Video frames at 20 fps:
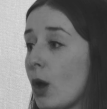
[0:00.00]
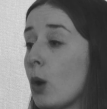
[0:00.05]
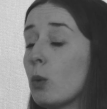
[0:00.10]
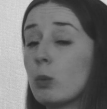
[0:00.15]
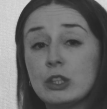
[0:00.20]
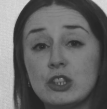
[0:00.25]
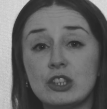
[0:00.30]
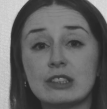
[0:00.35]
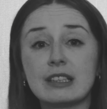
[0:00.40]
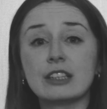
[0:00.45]

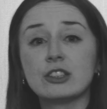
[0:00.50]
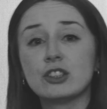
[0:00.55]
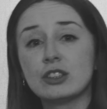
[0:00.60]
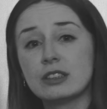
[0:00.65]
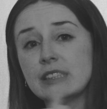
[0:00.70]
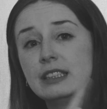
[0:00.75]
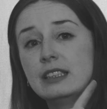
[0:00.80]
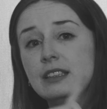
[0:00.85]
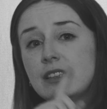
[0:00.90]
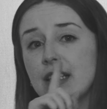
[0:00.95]
which is
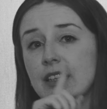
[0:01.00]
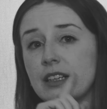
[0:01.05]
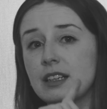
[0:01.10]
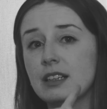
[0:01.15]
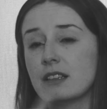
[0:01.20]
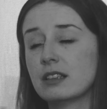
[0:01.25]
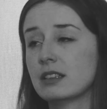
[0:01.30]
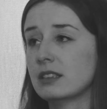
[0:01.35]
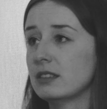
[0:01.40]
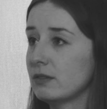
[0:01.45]
actually the
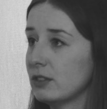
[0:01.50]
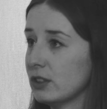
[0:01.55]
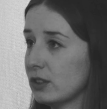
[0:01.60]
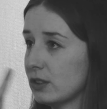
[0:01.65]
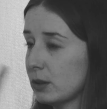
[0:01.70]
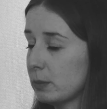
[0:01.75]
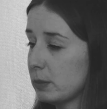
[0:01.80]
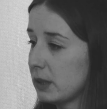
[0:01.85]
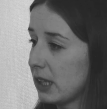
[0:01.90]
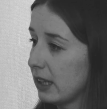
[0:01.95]
uh, the the
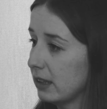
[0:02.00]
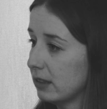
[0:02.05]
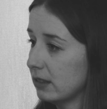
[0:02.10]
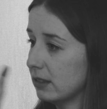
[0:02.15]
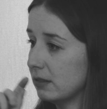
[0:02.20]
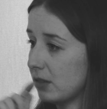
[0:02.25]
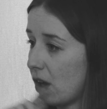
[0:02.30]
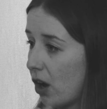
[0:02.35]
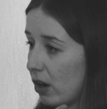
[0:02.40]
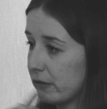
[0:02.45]

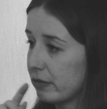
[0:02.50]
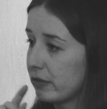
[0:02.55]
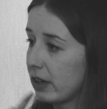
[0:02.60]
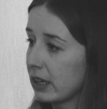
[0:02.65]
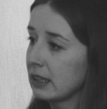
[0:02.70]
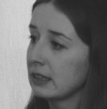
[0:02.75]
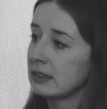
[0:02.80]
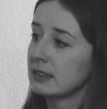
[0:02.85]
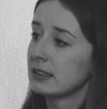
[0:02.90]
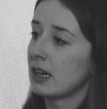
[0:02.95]
subtitle of
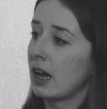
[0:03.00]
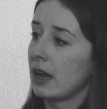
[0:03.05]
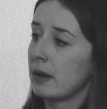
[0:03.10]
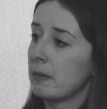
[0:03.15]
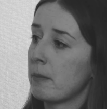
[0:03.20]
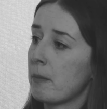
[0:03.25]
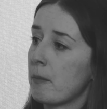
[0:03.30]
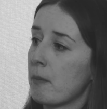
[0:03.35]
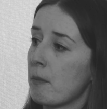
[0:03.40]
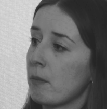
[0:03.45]
Frankenstein.
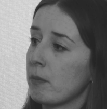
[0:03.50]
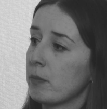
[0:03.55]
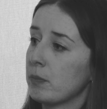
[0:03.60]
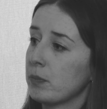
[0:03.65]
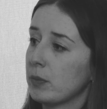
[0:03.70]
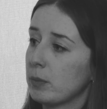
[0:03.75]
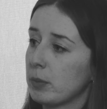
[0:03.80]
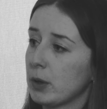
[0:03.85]
It is, yeah.